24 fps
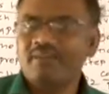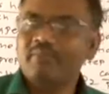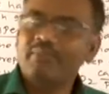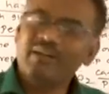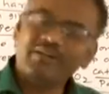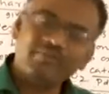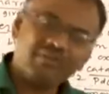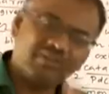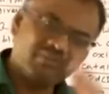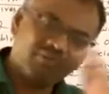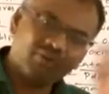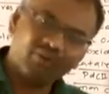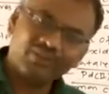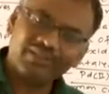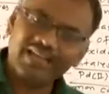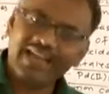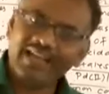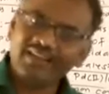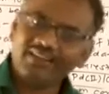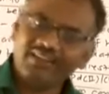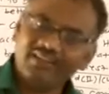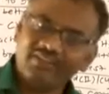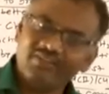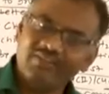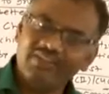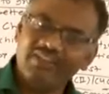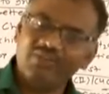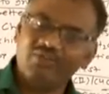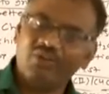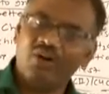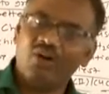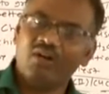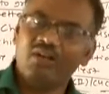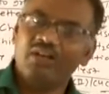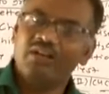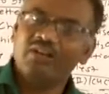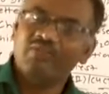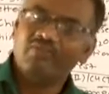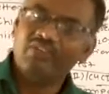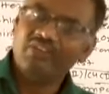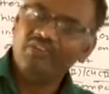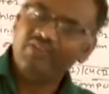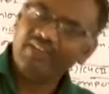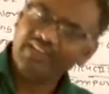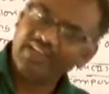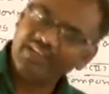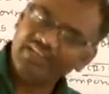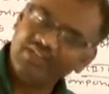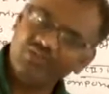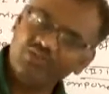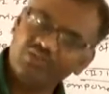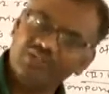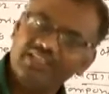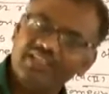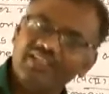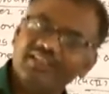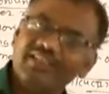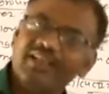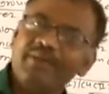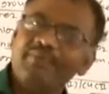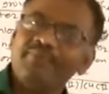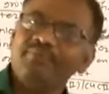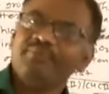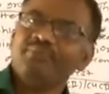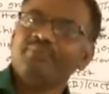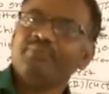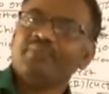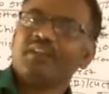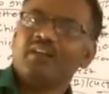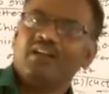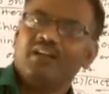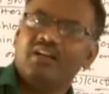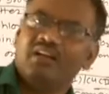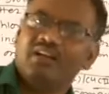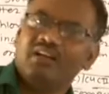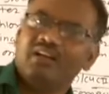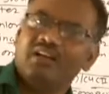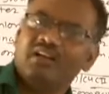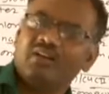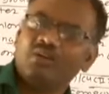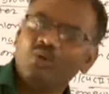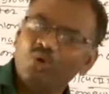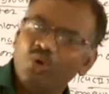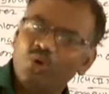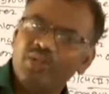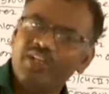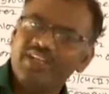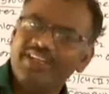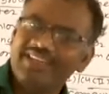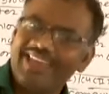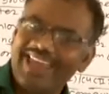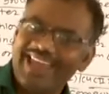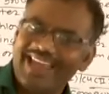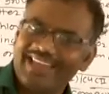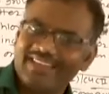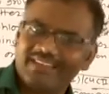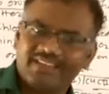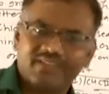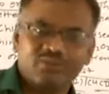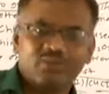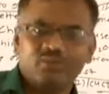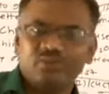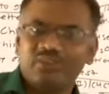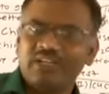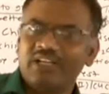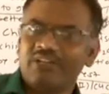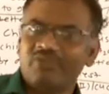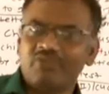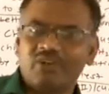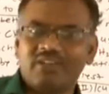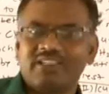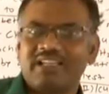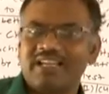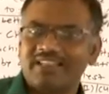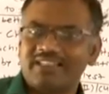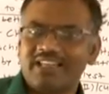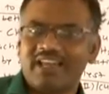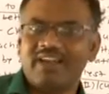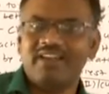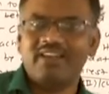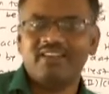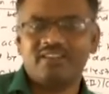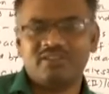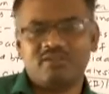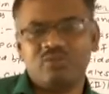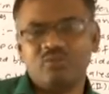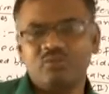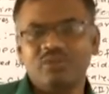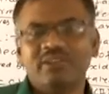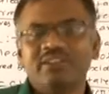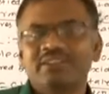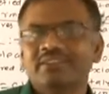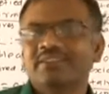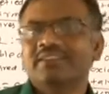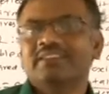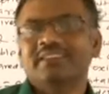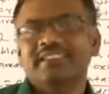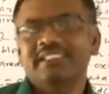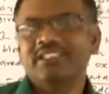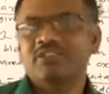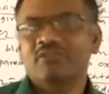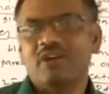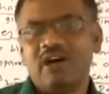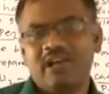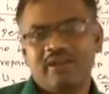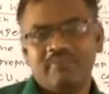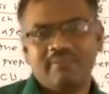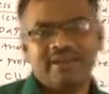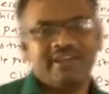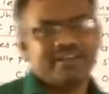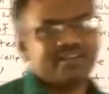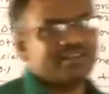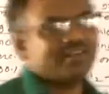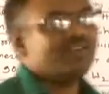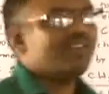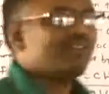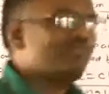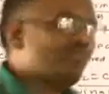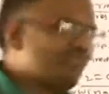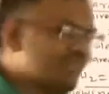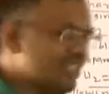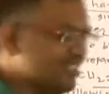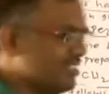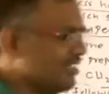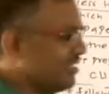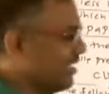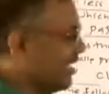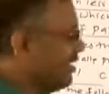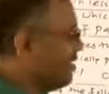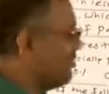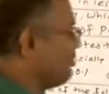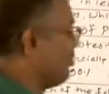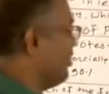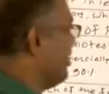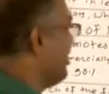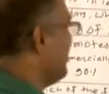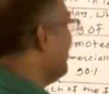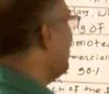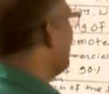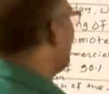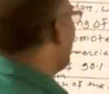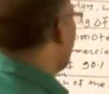But before that we were using the chlorine gas, so that was hazardous to the environment. So this is also a new